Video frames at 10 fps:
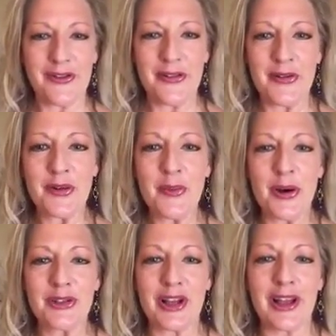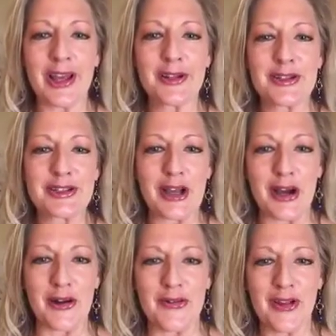Vulnerable to let
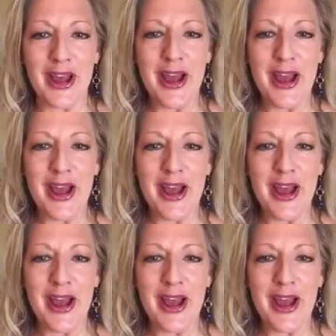yourself